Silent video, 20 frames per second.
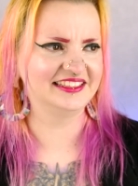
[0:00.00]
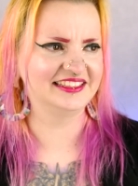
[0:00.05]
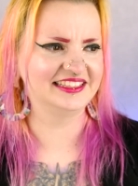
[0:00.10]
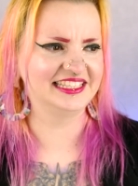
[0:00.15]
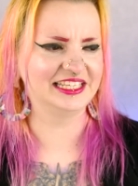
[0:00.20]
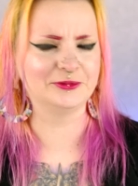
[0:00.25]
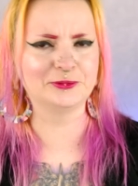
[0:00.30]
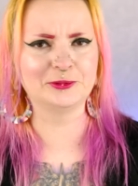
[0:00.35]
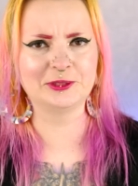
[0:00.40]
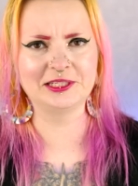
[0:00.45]

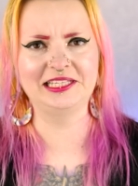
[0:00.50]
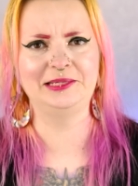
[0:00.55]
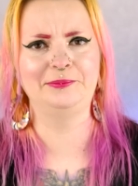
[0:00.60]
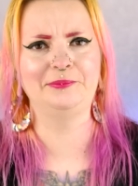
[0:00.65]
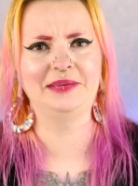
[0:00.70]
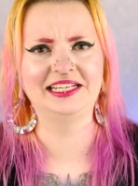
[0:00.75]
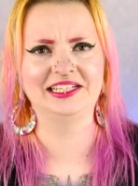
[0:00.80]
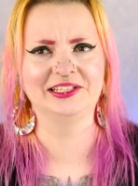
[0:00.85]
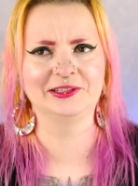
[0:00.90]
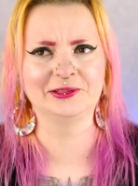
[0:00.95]
they really
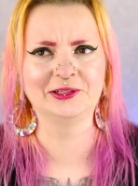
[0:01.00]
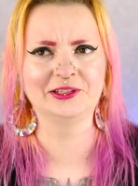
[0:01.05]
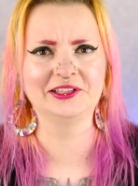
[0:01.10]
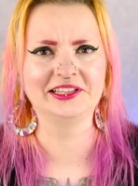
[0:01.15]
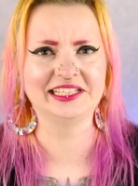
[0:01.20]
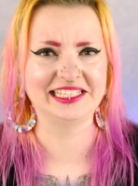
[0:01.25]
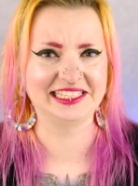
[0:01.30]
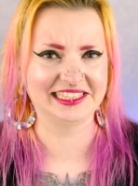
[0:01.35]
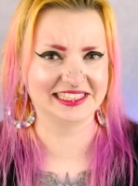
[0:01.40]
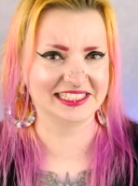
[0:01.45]
made it look
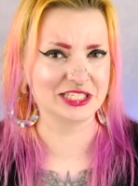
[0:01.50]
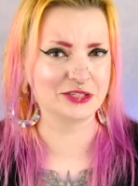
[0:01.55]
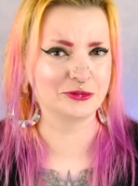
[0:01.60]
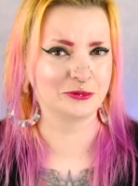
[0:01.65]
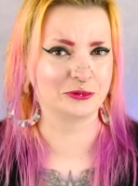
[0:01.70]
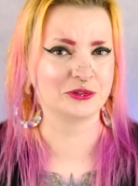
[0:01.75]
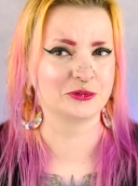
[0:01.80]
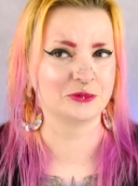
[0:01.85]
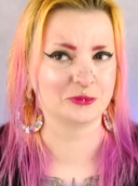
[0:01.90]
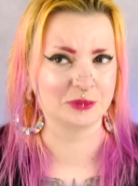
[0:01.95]
like this
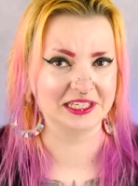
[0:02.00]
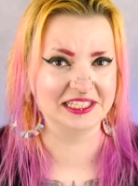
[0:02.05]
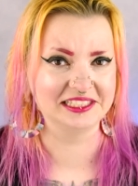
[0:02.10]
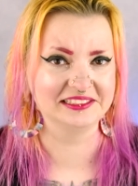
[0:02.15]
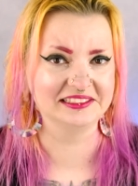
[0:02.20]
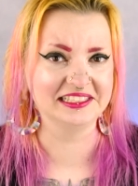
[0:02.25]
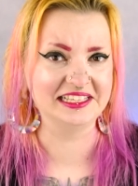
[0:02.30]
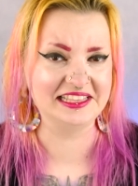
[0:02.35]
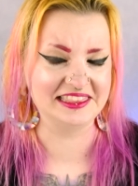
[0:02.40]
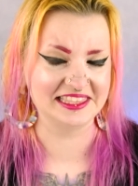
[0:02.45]
was
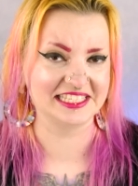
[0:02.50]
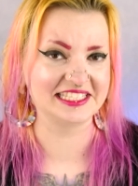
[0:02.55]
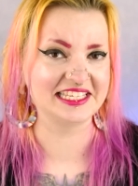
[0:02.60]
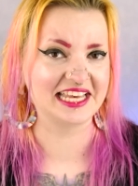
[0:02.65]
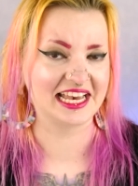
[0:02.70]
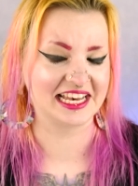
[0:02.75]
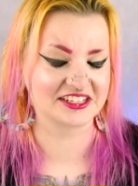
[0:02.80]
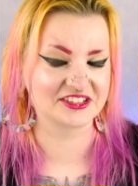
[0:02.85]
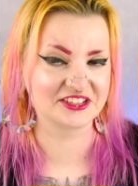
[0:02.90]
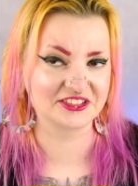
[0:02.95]
real and this
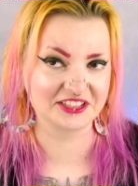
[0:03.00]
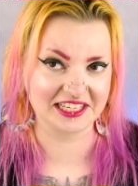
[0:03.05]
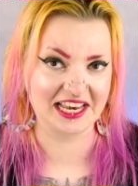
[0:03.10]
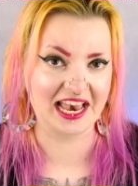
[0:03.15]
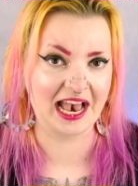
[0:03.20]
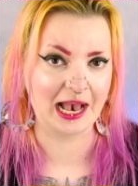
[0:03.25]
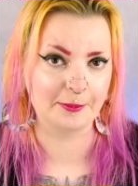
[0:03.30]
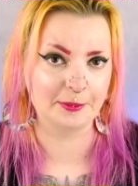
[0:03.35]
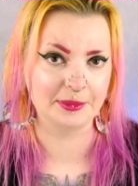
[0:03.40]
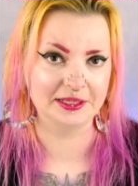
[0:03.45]
actually
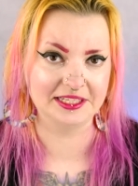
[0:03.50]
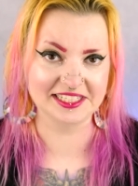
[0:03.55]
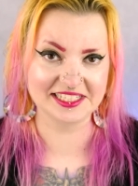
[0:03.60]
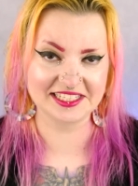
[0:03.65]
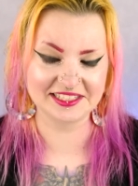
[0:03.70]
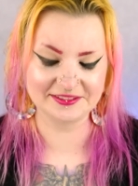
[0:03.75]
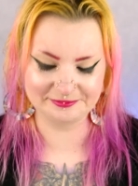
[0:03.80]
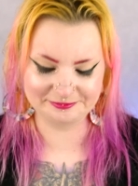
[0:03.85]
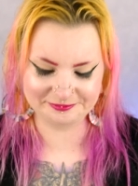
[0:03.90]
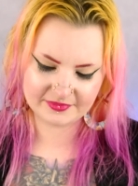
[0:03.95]
happened.
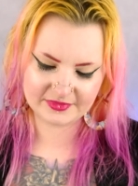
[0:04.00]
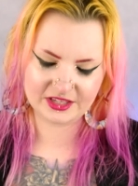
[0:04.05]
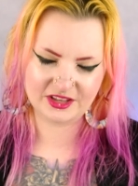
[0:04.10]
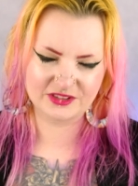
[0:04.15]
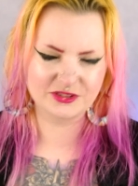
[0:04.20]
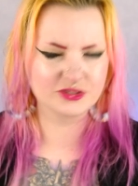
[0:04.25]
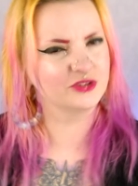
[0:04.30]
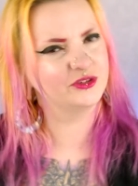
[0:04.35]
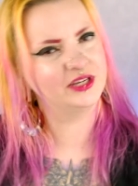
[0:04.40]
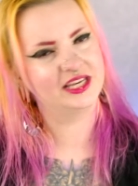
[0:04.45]

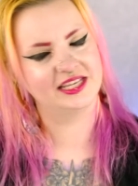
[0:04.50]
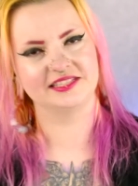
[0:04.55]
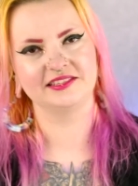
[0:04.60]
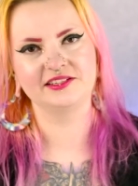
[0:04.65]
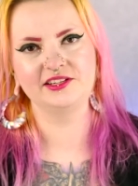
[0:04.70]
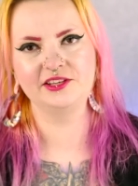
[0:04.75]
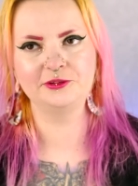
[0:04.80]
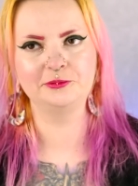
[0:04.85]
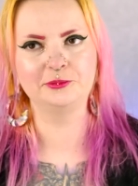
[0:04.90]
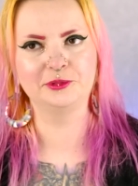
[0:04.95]
So yeah, it's
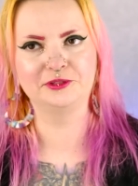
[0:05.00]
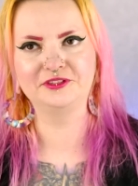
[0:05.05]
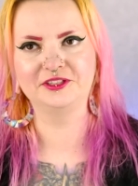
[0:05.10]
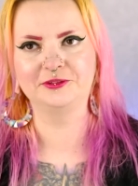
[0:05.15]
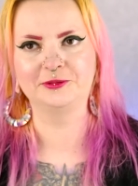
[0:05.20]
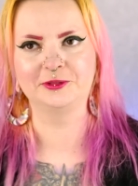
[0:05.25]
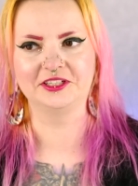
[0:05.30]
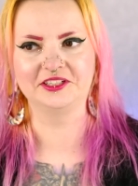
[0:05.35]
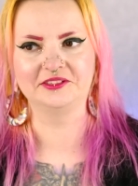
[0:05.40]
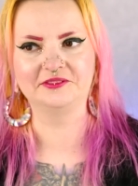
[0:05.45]
another movie
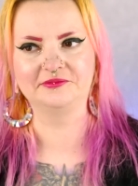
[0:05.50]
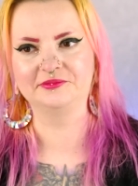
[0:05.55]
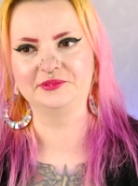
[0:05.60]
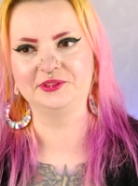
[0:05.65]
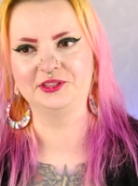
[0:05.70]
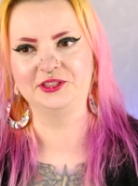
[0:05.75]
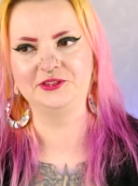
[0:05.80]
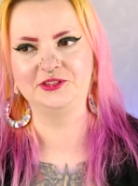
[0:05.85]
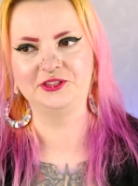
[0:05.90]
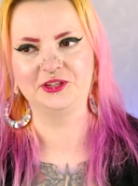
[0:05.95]
where
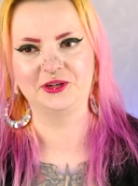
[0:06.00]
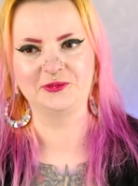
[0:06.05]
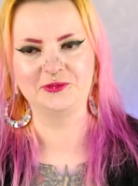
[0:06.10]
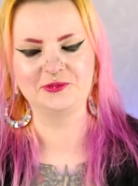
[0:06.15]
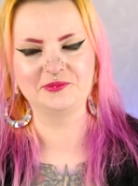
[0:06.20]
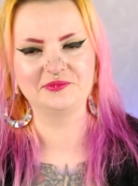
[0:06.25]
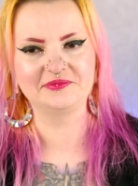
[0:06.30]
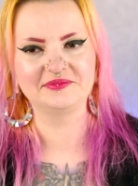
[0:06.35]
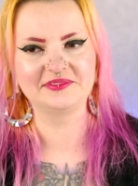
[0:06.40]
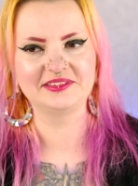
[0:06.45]
you don't
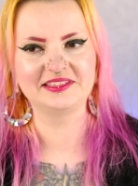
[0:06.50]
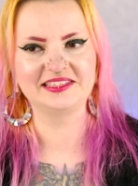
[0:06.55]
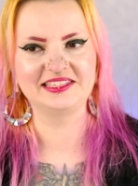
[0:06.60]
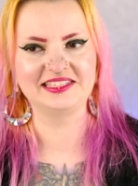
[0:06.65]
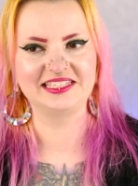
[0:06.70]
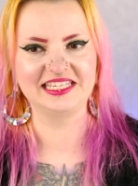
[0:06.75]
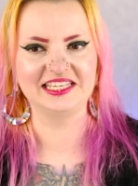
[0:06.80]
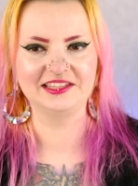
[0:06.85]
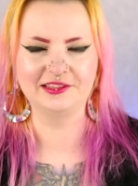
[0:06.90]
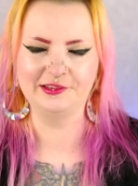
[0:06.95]

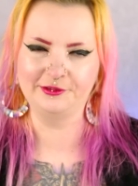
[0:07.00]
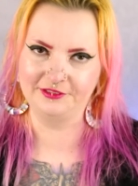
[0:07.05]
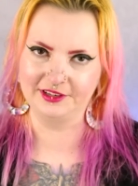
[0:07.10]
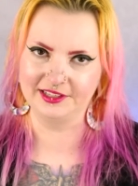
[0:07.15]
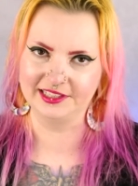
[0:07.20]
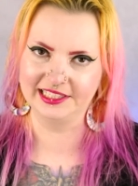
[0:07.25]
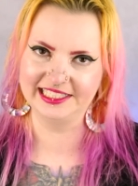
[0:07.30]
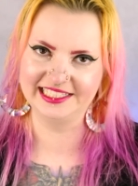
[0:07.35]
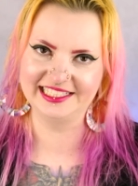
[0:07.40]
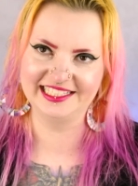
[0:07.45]
see the
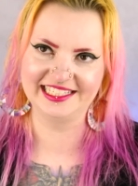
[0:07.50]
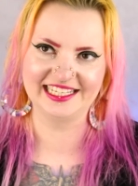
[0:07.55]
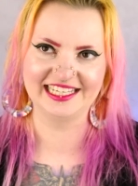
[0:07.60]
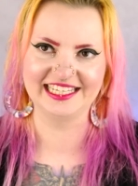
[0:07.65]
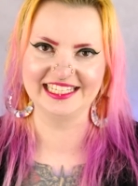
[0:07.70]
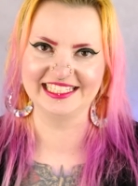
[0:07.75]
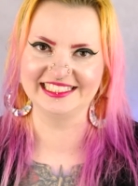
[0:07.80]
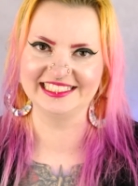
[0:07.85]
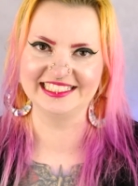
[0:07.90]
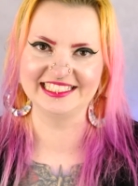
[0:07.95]
villain,
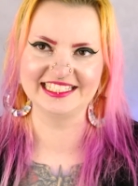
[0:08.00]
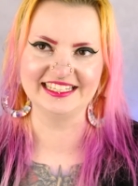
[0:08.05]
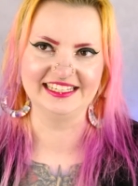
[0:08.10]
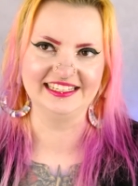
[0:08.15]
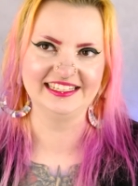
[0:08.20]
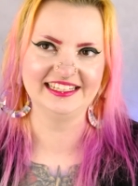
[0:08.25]
and